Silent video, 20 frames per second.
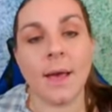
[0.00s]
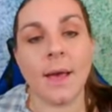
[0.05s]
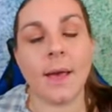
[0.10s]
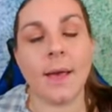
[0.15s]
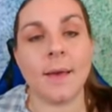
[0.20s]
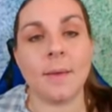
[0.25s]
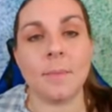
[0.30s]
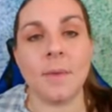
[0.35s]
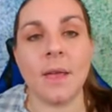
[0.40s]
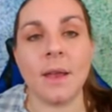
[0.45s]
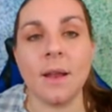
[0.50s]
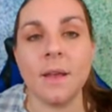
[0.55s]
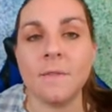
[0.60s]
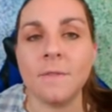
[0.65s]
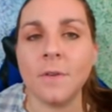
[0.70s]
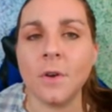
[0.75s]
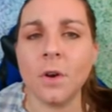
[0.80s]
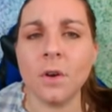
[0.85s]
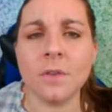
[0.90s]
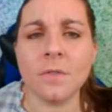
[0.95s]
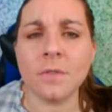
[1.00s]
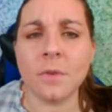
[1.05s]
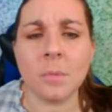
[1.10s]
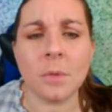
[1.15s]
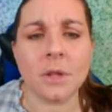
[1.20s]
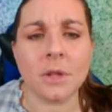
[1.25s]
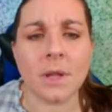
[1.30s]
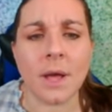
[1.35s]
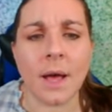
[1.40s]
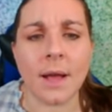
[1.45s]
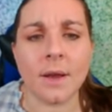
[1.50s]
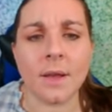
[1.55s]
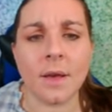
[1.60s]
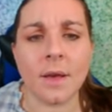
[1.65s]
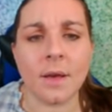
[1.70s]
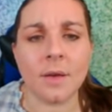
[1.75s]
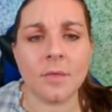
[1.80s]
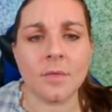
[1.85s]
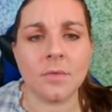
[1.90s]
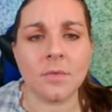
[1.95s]
Um, and I've heard from a lot
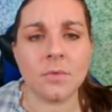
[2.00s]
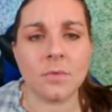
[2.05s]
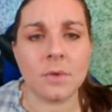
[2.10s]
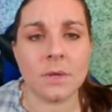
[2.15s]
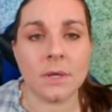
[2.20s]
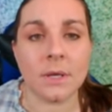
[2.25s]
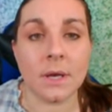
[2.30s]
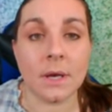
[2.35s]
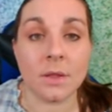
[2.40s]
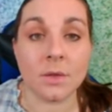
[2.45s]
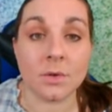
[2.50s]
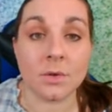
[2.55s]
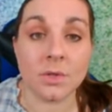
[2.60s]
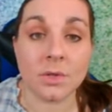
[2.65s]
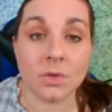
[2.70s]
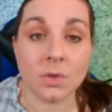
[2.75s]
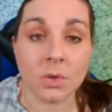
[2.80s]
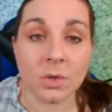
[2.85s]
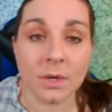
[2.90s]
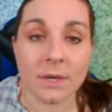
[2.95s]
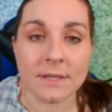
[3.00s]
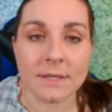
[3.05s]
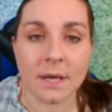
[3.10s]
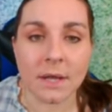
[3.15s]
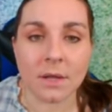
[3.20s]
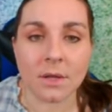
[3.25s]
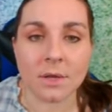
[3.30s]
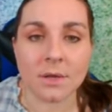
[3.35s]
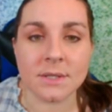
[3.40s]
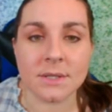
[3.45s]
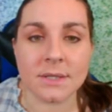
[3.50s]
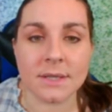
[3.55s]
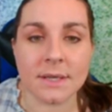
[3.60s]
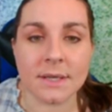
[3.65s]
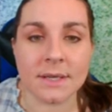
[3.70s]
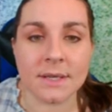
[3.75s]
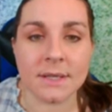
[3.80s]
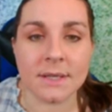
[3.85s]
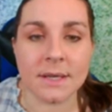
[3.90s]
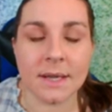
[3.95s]
of other storytellers
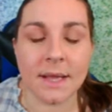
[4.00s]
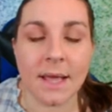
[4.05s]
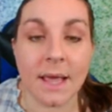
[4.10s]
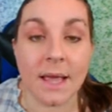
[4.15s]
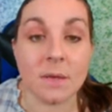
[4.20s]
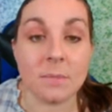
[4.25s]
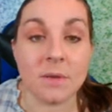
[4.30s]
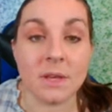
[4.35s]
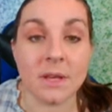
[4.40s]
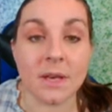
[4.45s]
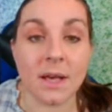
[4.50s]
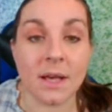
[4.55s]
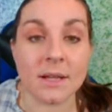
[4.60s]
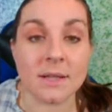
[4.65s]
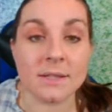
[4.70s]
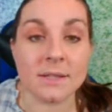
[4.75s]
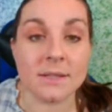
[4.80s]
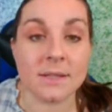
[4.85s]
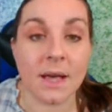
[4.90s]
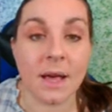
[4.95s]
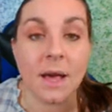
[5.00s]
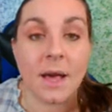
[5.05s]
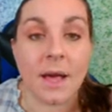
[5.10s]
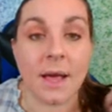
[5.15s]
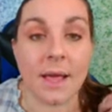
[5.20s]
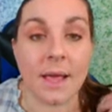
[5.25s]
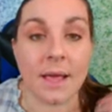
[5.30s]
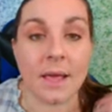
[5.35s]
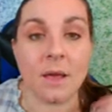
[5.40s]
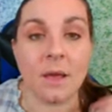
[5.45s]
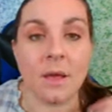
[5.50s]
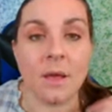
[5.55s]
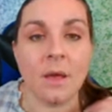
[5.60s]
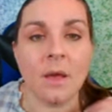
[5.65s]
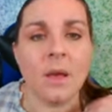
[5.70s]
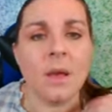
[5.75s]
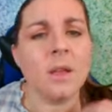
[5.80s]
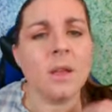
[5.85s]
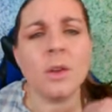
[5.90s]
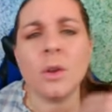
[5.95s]
that, hey, because I,
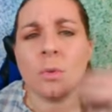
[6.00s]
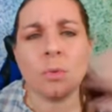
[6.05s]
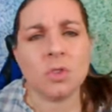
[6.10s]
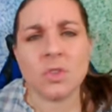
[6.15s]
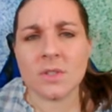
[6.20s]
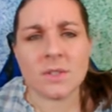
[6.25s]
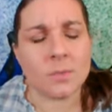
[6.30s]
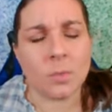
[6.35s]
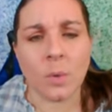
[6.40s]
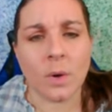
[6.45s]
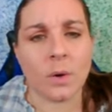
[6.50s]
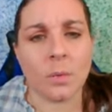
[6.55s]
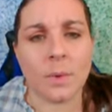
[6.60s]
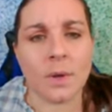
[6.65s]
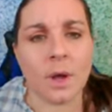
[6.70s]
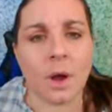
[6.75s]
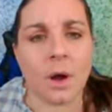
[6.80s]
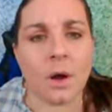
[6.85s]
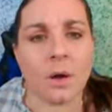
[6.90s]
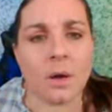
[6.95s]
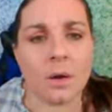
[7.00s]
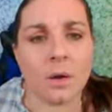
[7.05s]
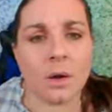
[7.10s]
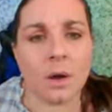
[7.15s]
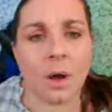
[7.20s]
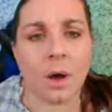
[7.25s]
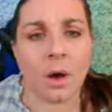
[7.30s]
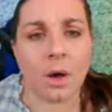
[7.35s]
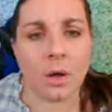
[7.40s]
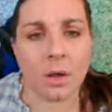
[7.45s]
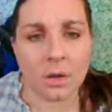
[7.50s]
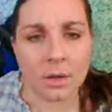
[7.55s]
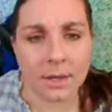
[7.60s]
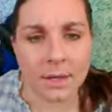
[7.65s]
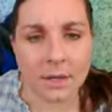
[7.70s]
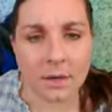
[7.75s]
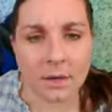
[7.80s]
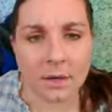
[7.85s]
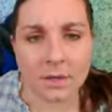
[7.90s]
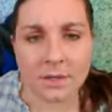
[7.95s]
you know, just where we are all
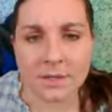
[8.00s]
in our